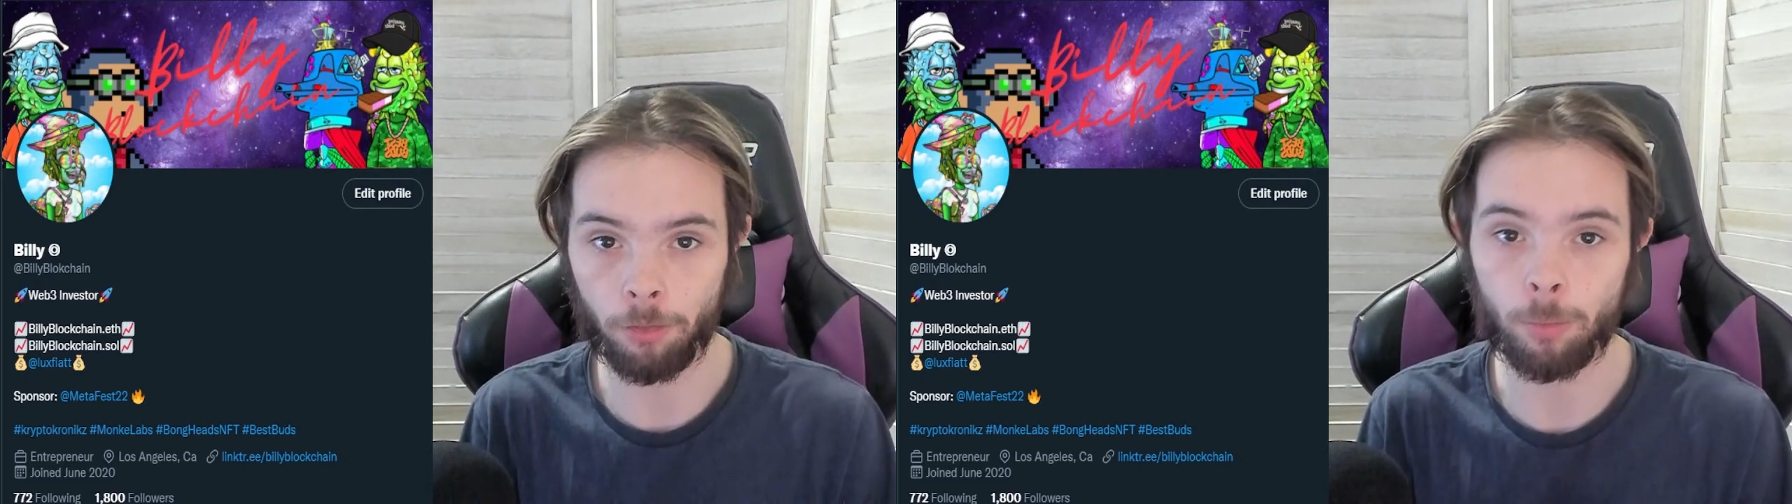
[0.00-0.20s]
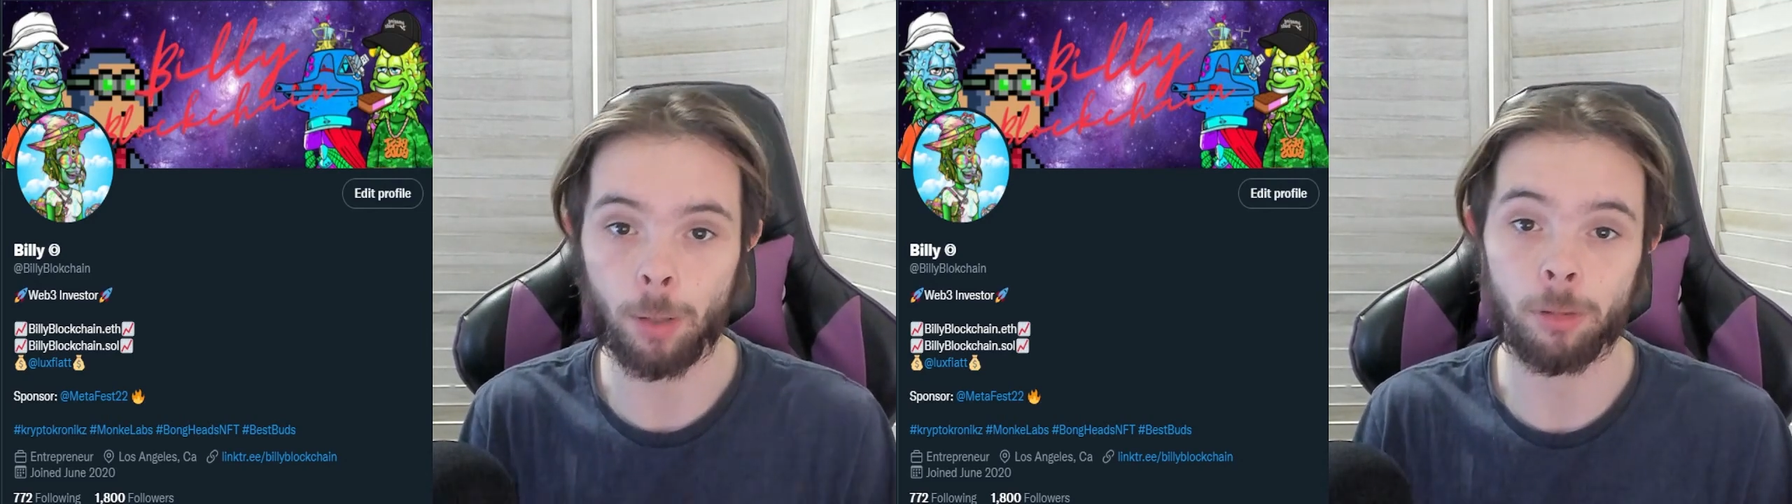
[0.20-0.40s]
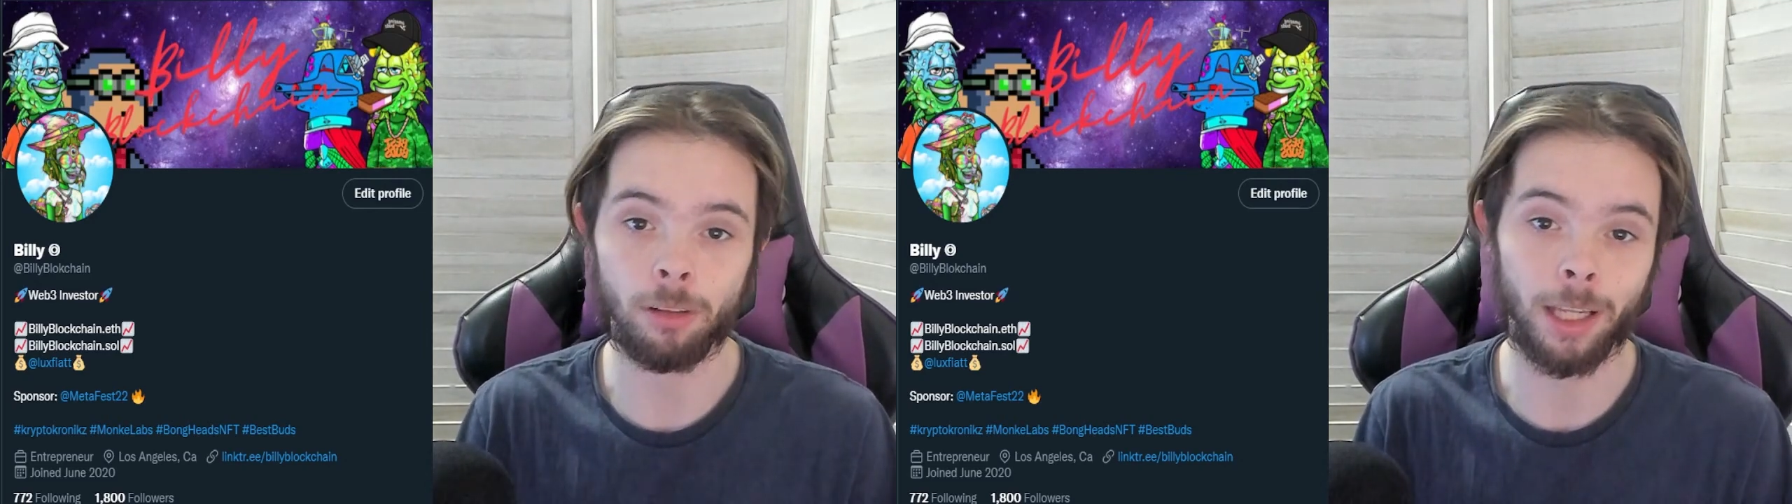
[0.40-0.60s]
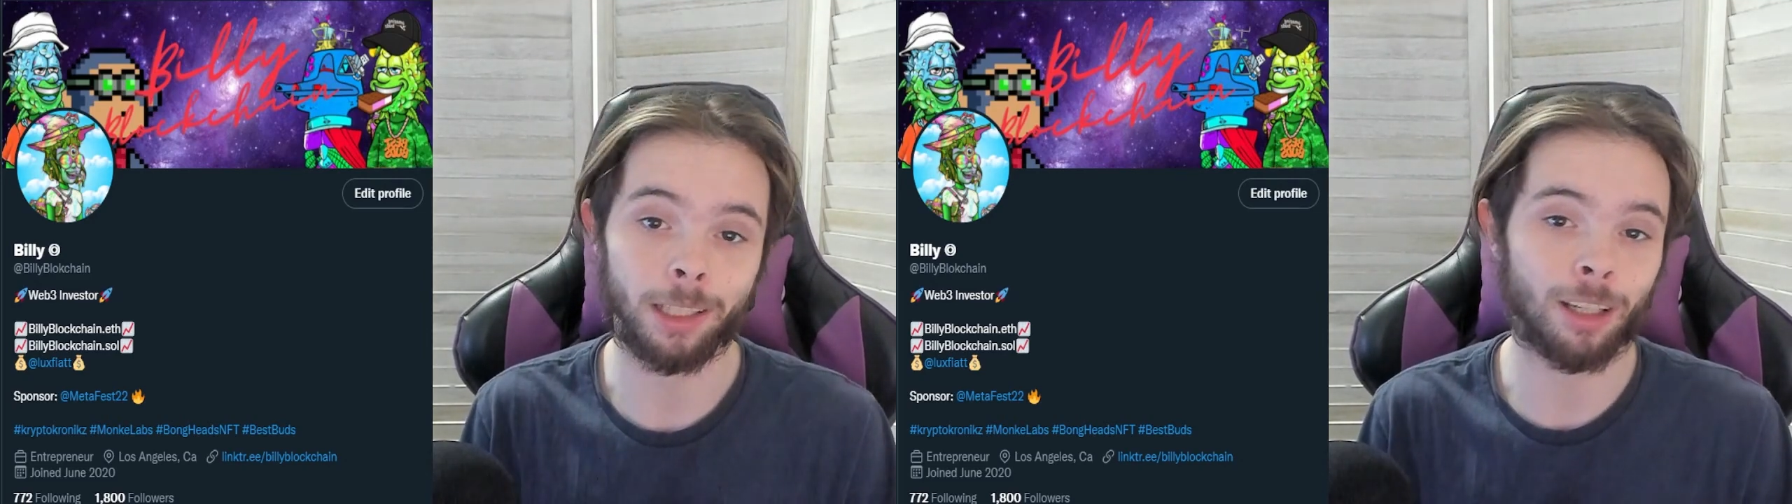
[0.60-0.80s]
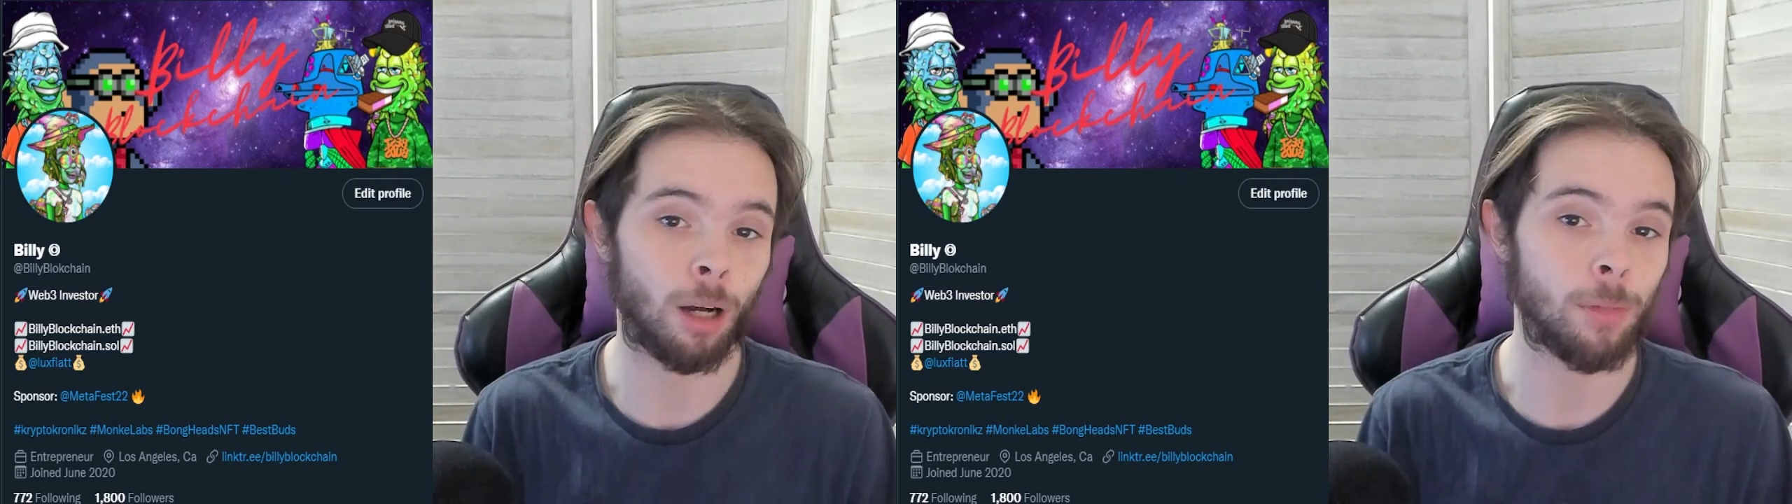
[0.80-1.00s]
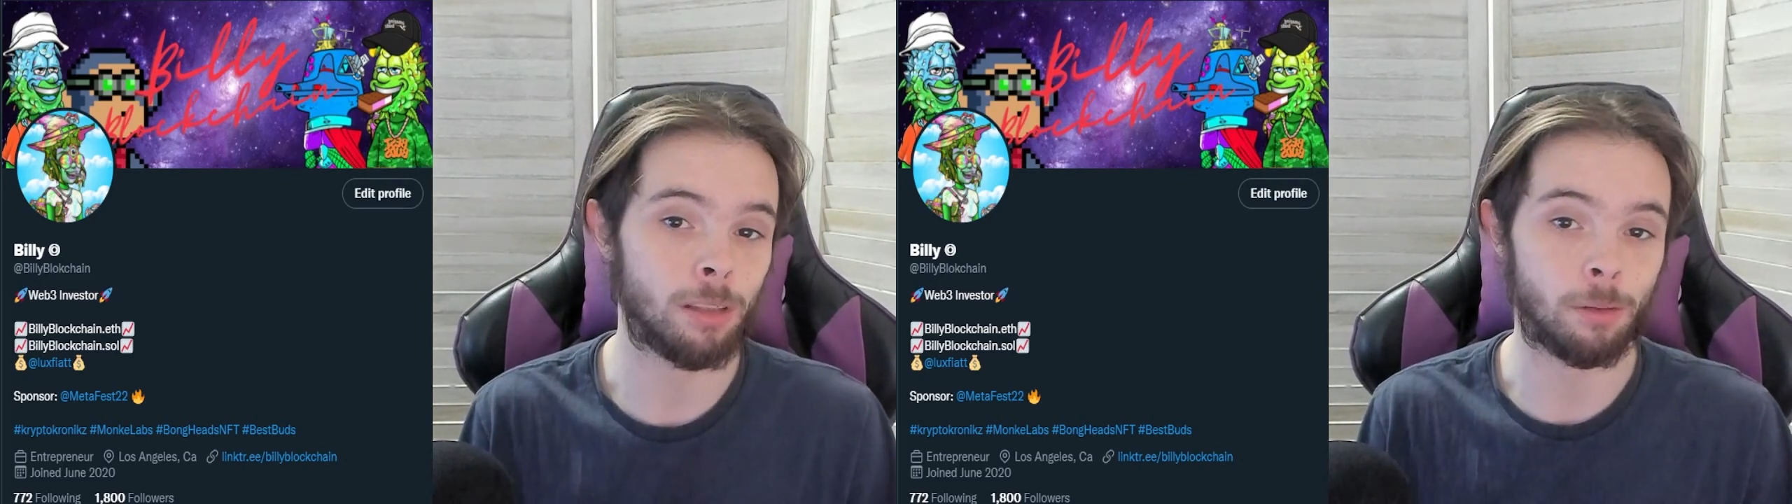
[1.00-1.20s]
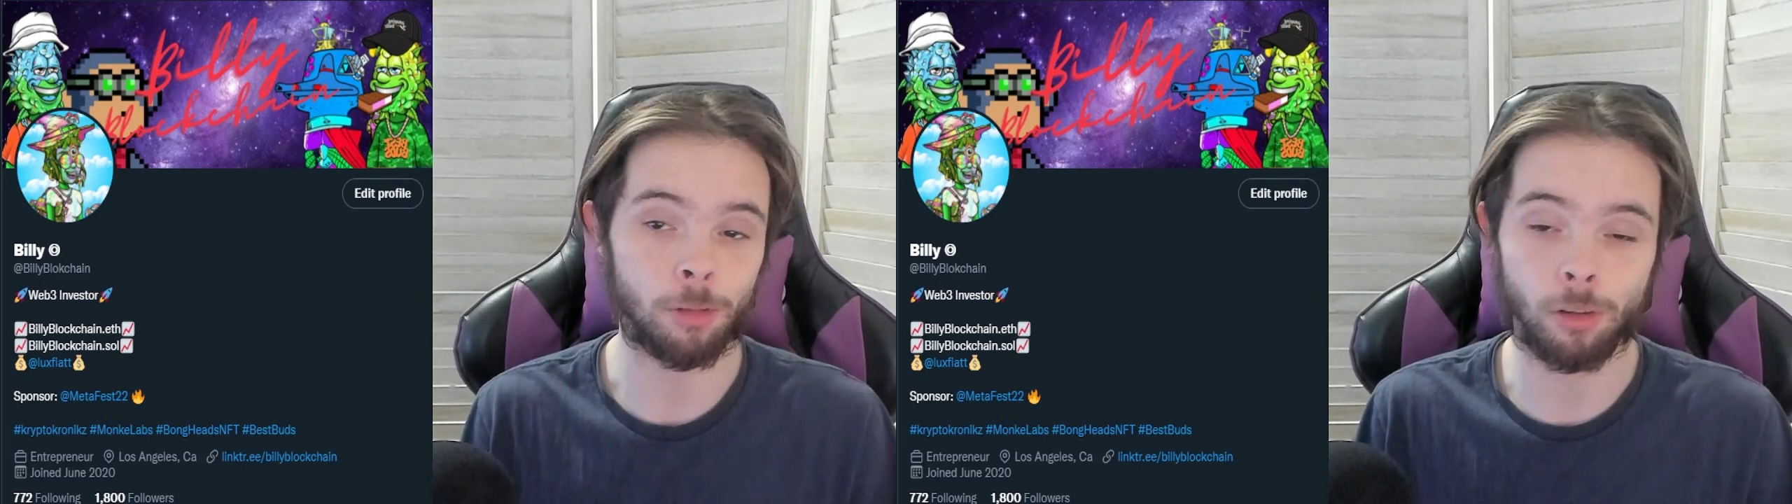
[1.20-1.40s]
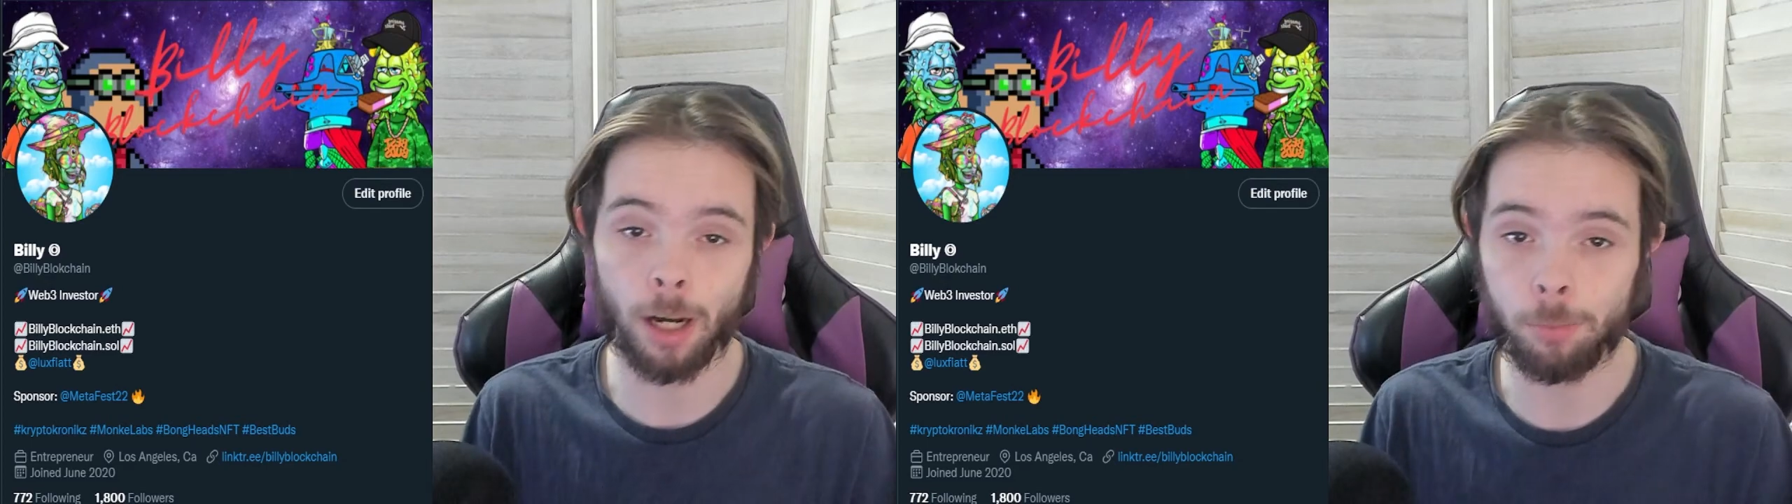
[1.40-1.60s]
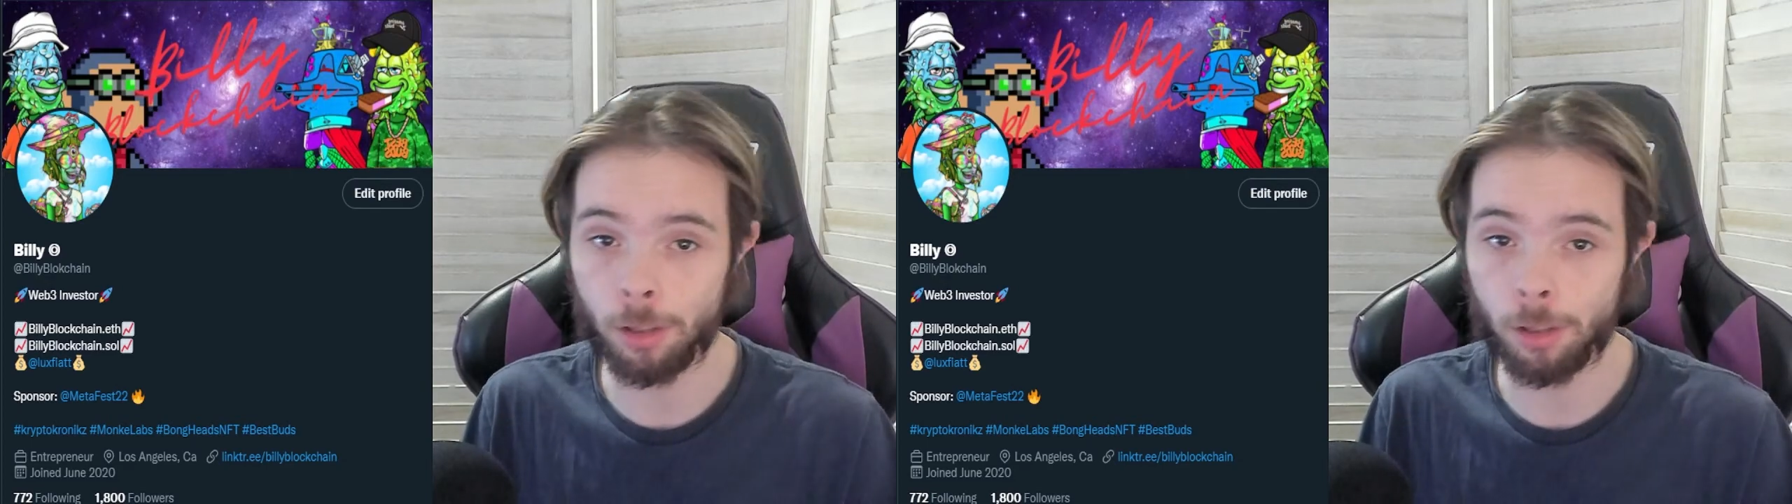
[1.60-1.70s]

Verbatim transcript: remember like, comment, subscribe,